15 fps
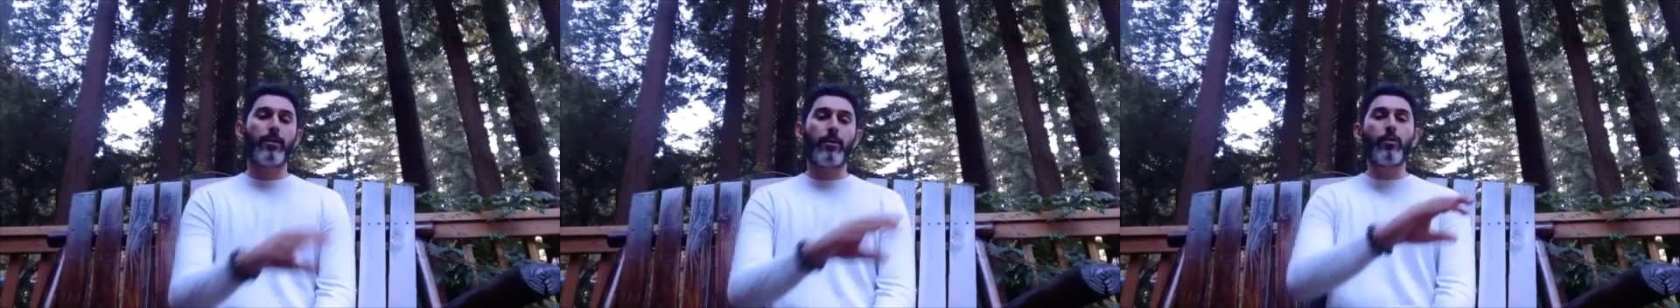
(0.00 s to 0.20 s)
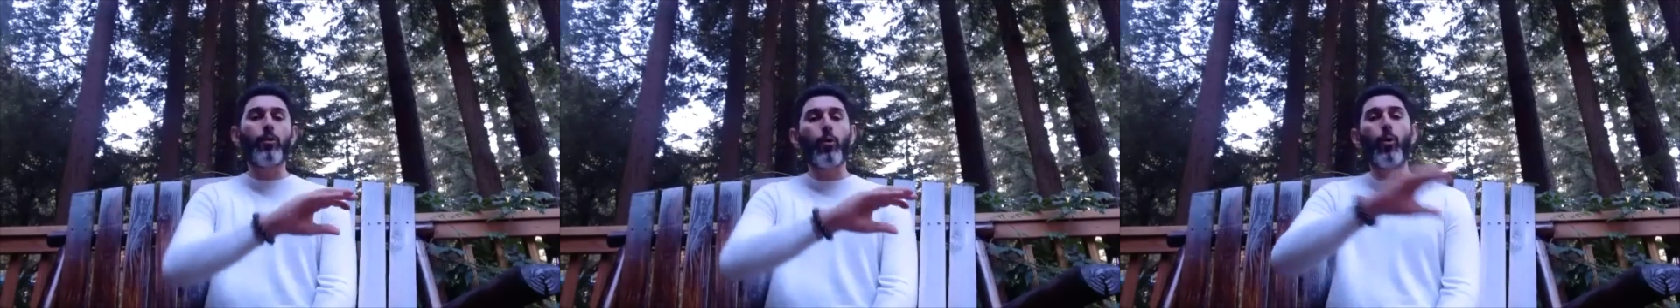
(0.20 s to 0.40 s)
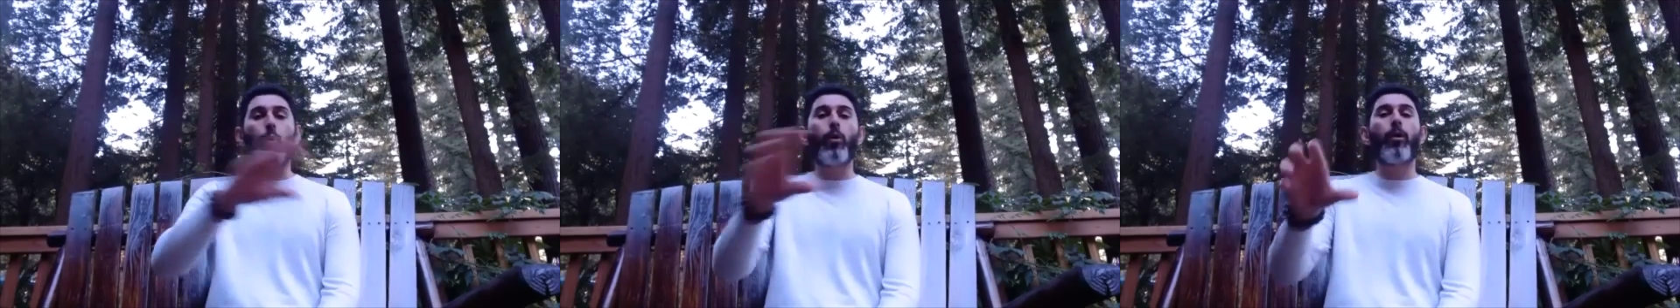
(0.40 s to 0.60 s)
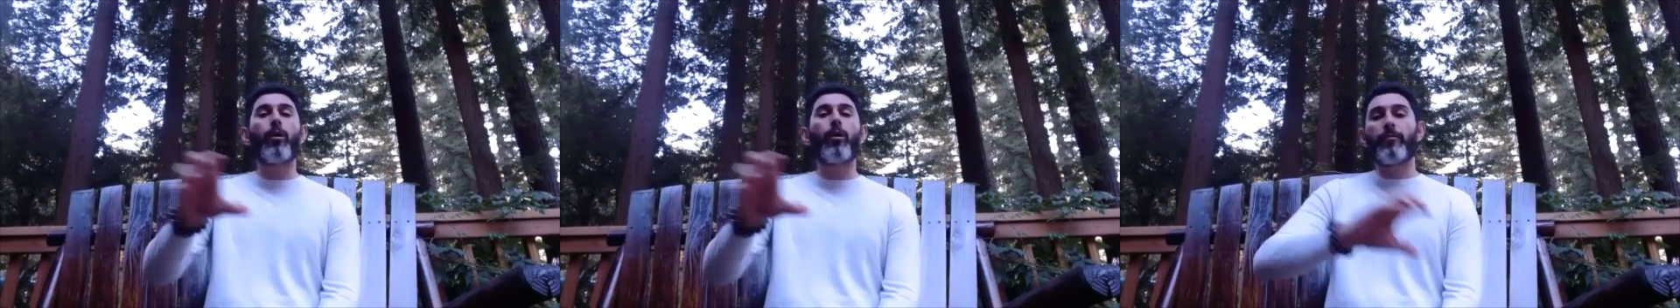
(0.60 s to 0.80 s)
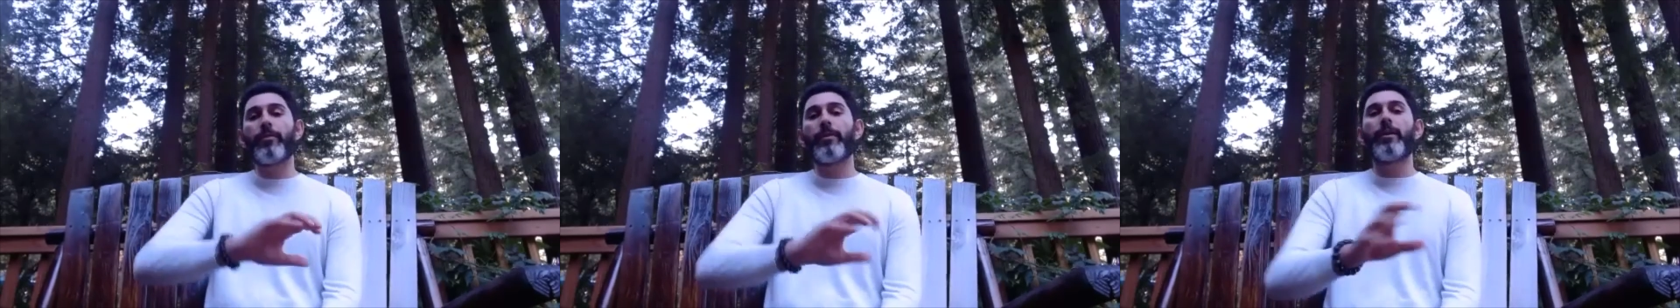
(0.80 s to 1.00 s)
the core
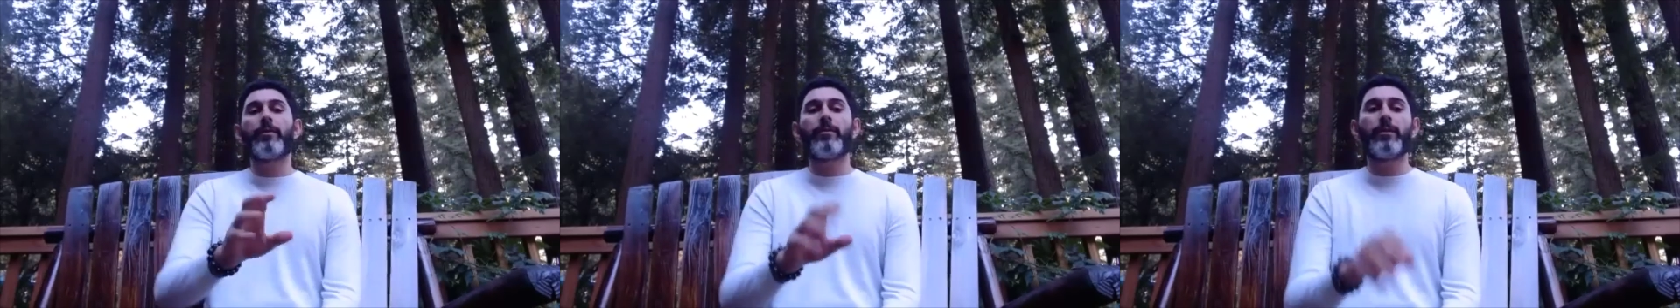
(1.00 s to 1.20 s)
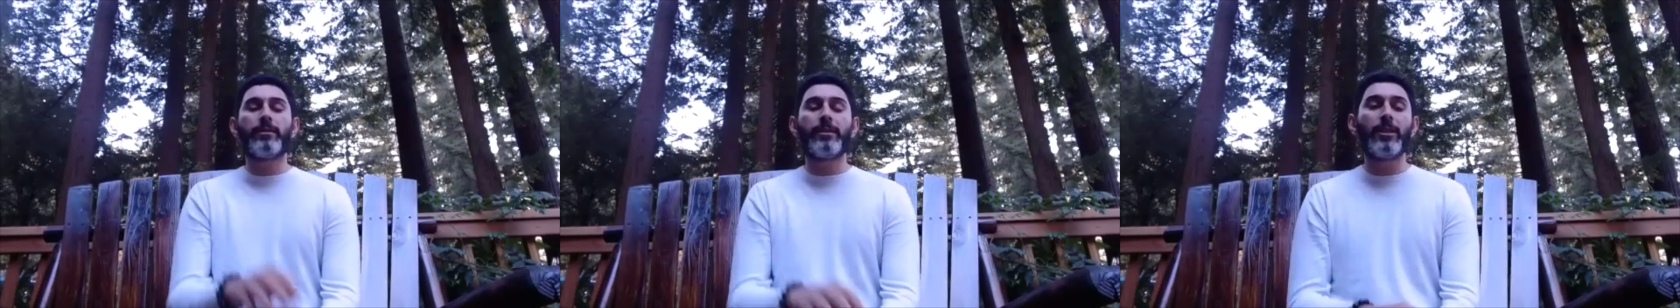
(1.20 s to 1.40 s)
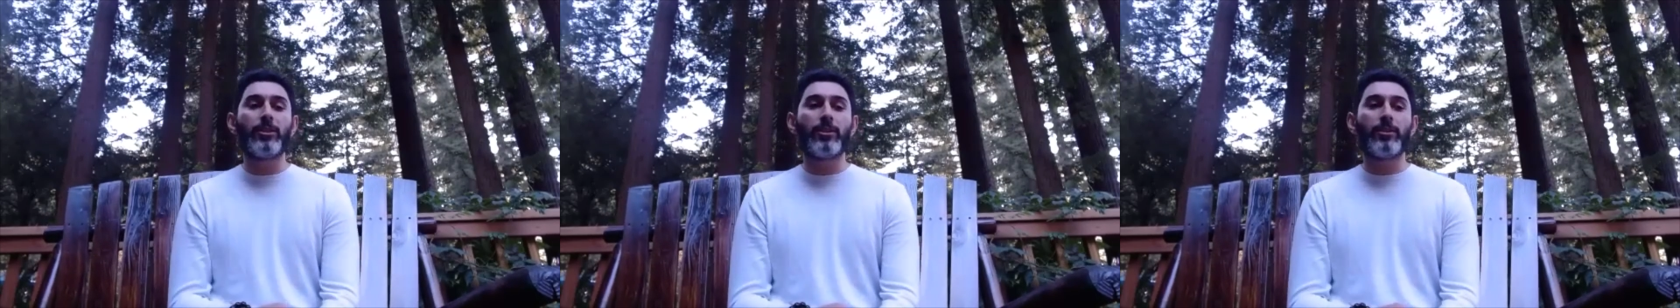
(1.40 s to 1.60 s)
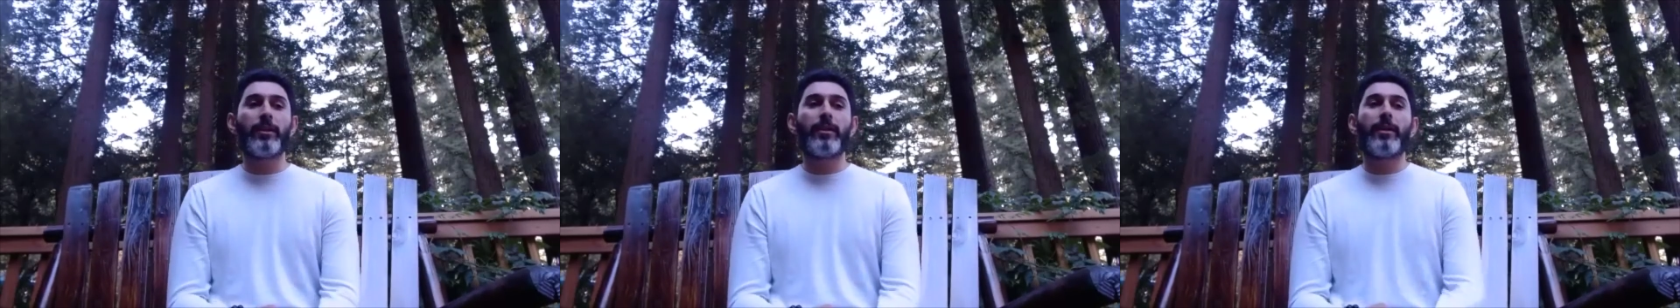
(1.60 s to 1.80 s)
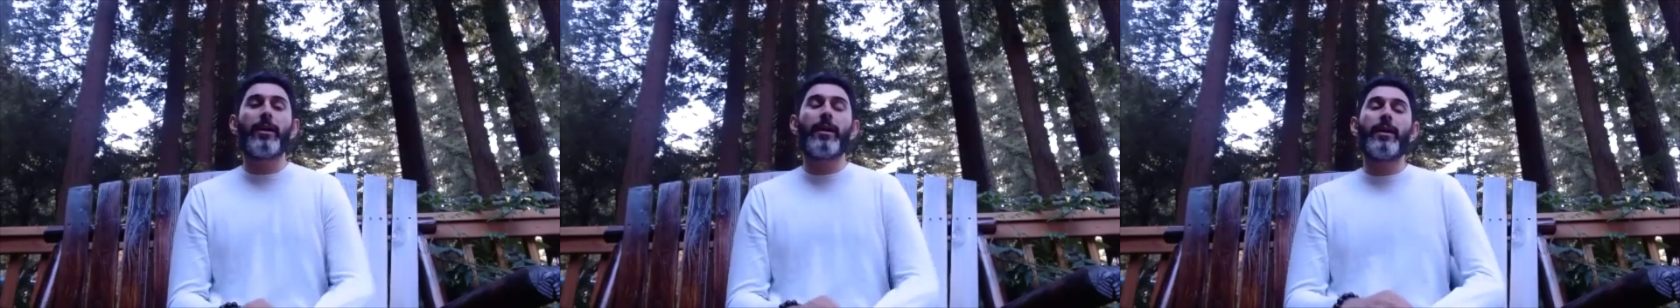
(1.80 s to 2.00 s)
of the teaching that
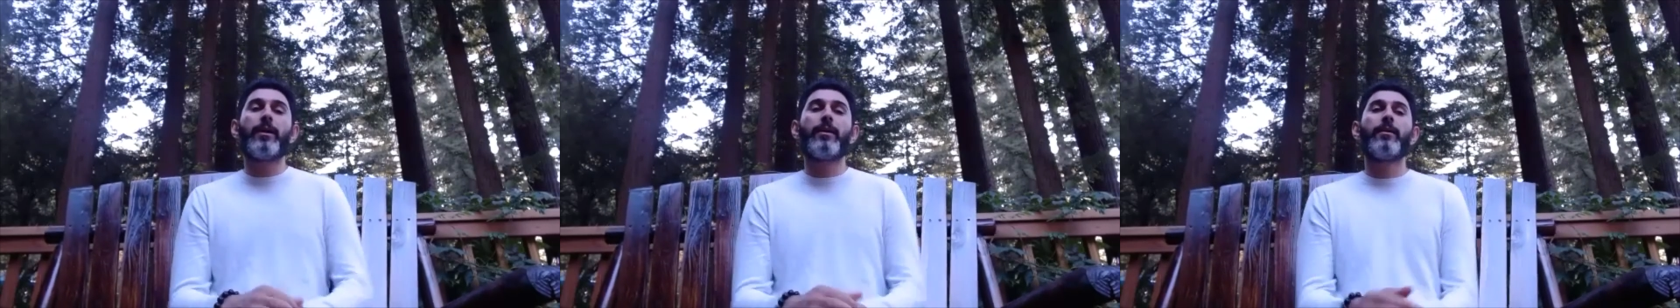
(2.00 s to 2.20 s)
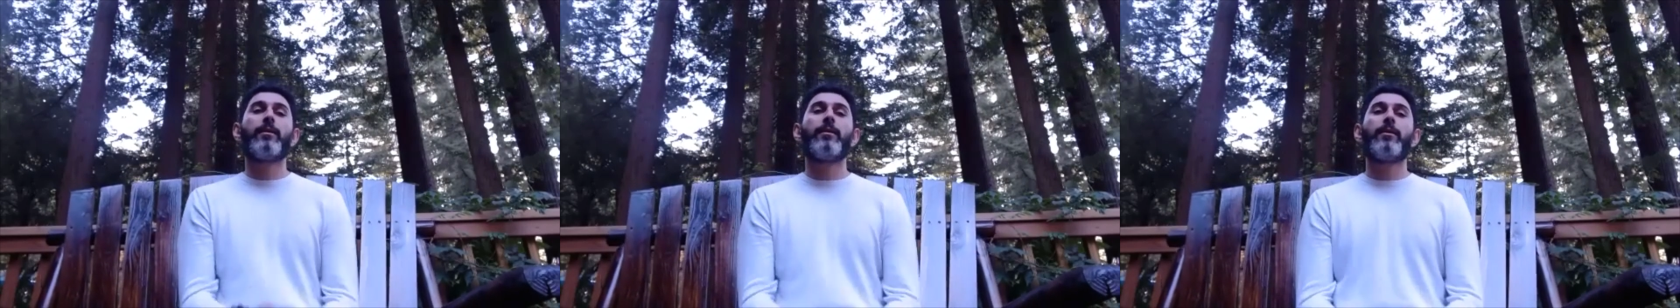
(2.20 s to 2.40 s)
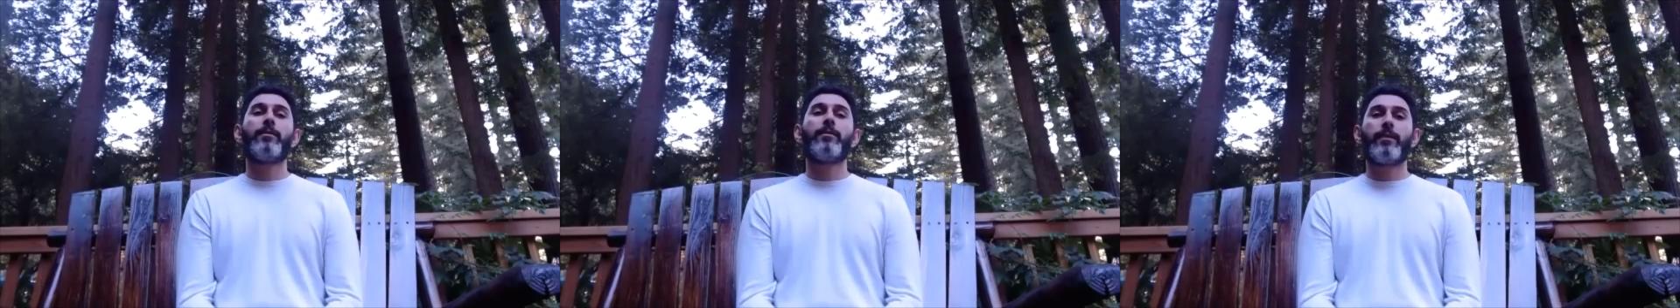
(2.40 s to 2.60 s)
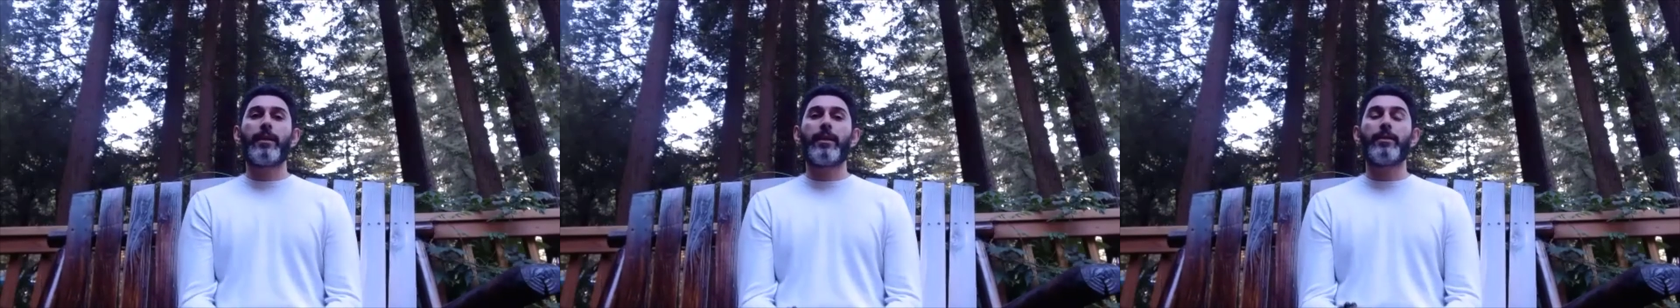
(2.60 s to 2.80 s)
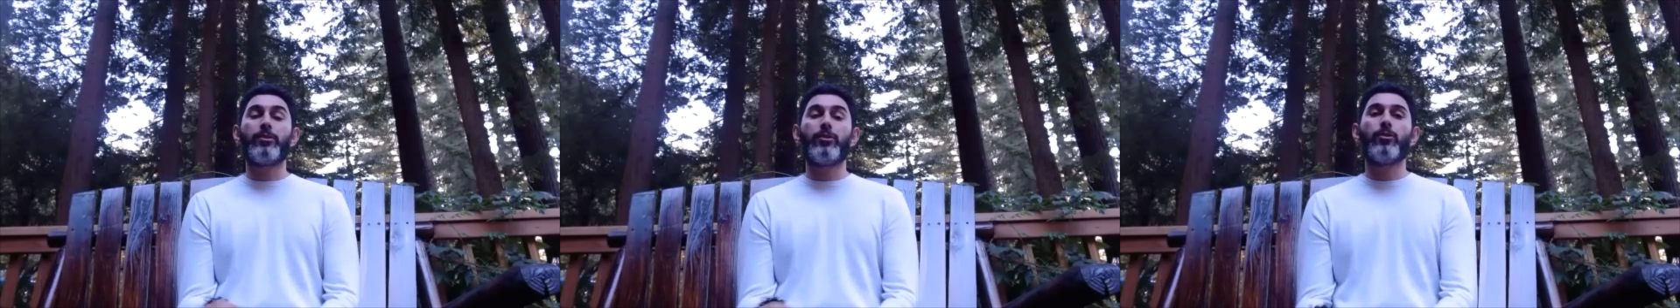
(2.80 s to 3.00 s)
I
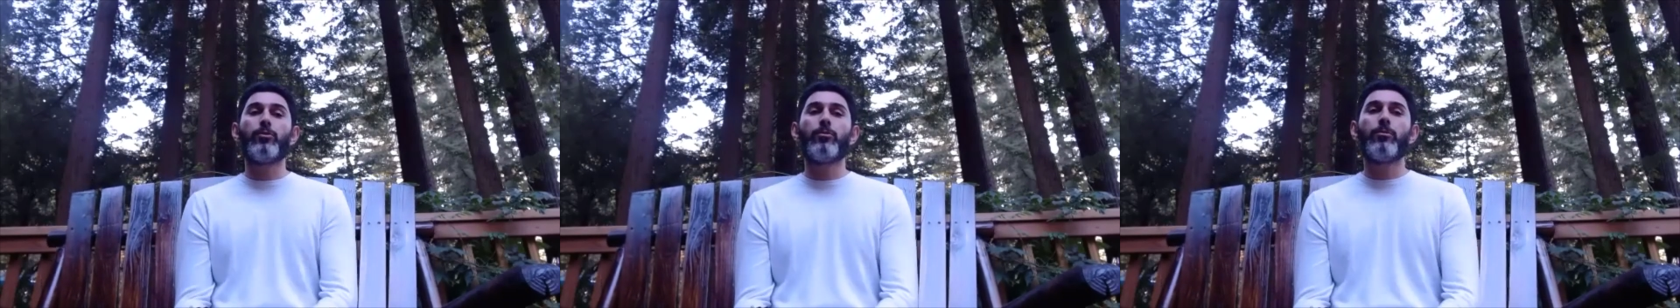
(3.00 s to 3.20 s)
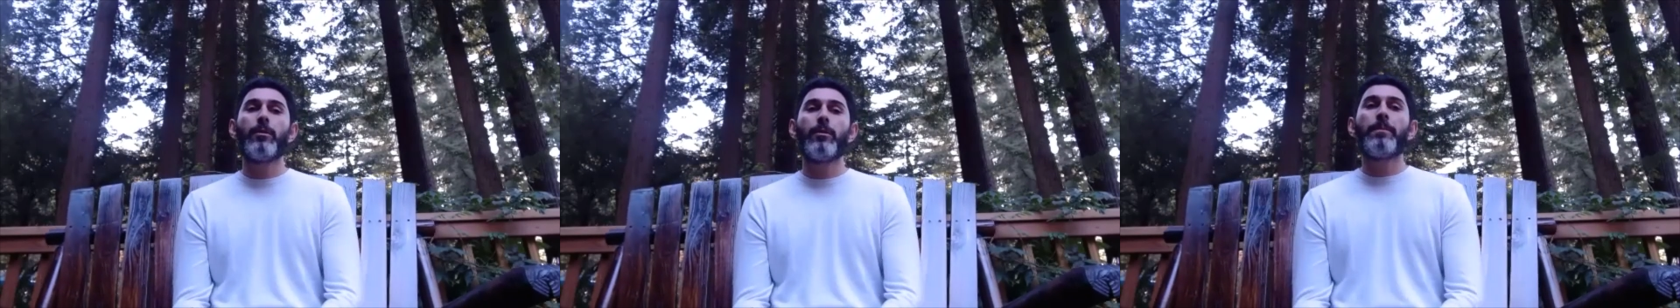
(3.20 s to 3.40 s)
do.